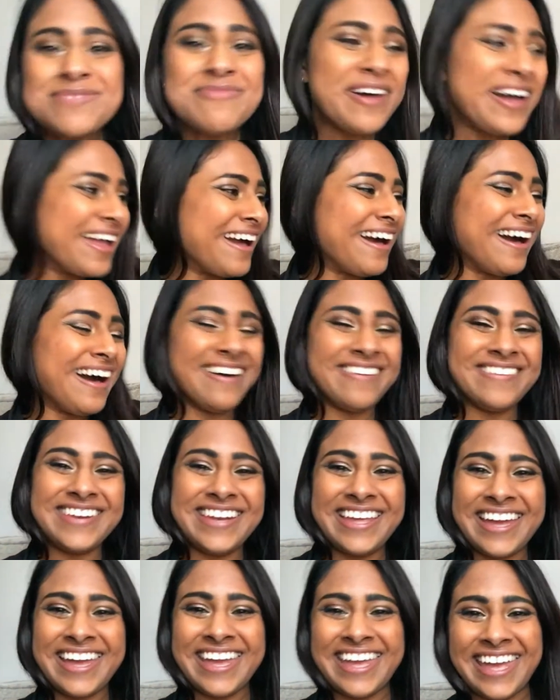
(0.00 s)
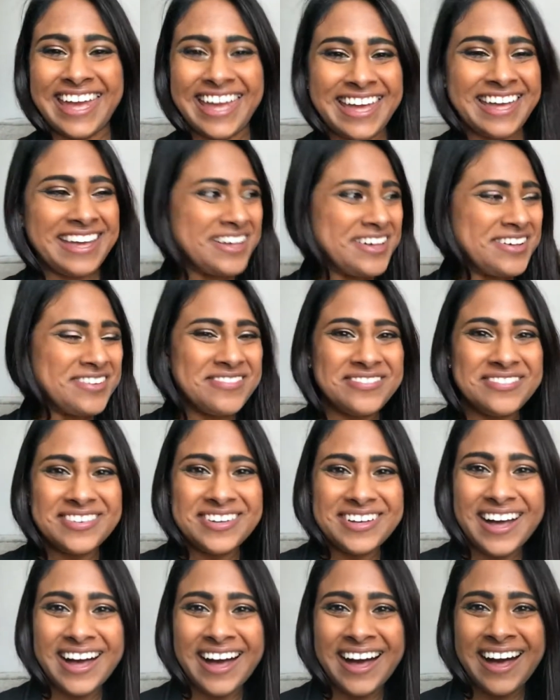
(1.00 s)
my, oh, look at him.
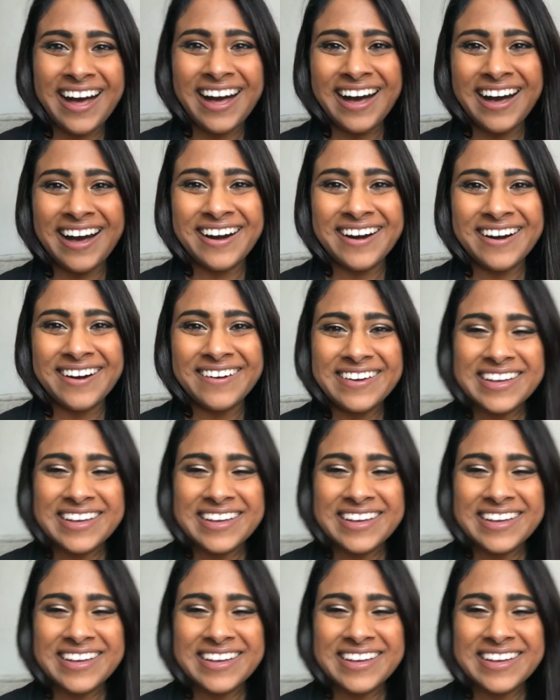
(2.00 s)
Oh,